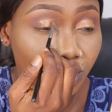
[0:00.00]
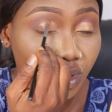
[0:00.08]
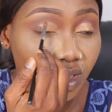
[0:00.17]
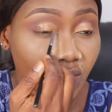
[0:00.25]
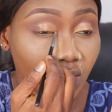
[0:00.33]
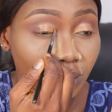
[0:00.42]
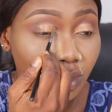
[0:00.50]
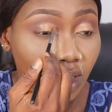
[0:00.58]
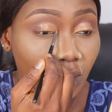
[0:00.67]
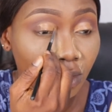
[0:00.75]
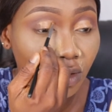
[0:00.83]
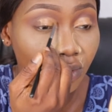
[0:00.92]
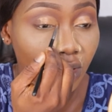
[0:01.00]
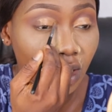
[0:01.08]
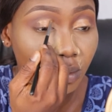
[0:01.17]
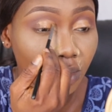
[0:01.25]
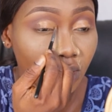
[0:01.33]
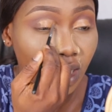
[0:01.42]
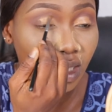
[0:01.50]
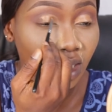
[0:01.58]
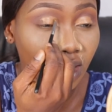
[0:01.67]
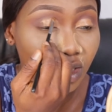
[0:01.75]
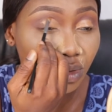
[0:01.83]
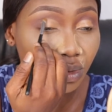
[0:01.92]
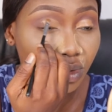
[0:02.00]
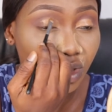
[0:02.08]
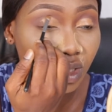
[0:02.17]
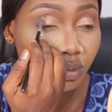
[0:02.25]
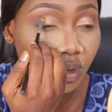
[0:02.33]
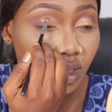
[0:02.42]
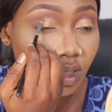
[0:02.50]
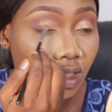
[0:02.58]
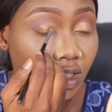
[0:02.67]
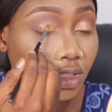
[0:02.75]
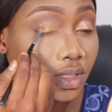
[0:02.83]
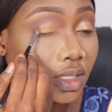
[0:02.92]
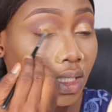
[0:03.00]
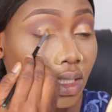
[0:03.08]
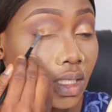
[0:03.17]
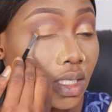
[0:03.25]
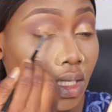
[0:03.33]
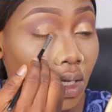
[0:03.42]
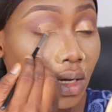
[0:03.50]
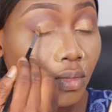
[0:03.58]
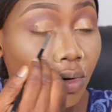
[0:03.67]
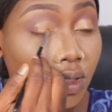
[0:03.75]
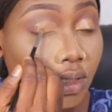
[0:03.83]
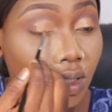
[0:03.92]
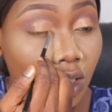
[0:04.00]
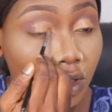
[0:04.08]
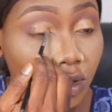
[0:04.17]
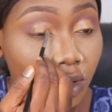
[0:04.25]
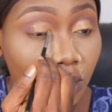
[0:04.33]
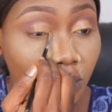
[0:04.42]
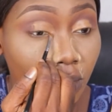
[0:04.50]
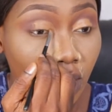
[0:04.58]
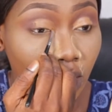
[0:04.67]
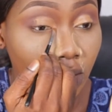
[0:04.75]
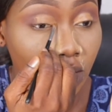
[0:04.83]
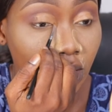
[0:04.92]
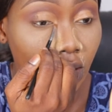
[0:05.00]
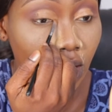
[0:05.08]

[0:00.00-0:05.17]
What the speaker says: set I'm talking about, Vicabel, I think they do ship internationally, but it's a Nigerian brand.